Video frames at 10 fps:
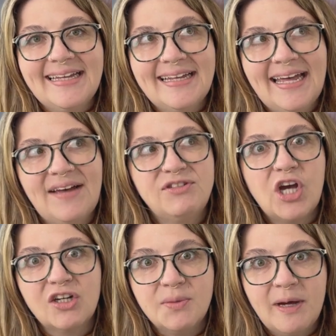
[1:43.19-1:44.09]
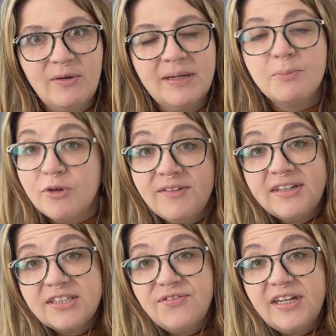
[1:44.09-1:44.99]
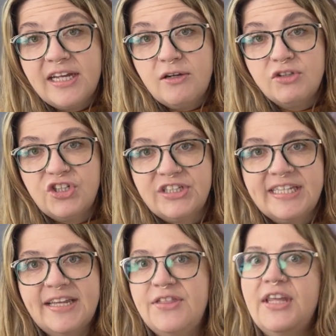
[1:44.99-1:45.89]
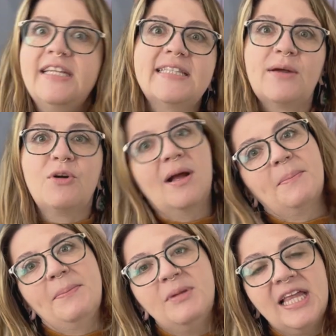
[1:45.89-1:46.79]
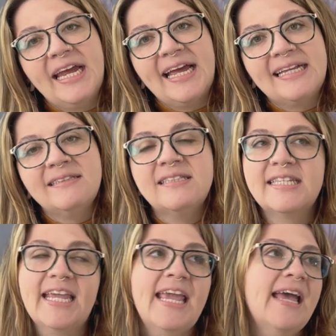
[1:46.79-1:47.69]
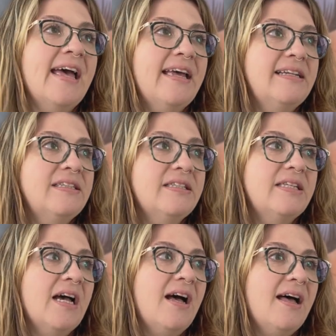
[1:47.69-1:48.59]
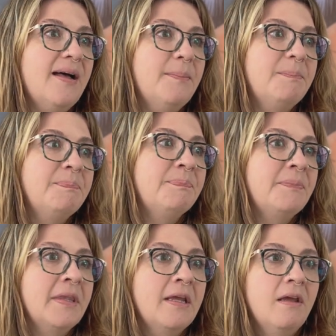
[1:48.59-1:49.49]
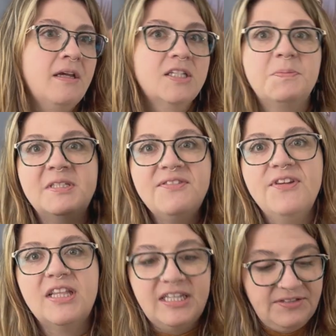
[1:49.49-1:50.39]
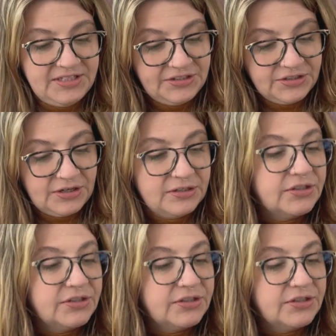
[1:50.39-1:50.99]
have talked about in previous videos, just like things that were on my plans, and specifically this skirt.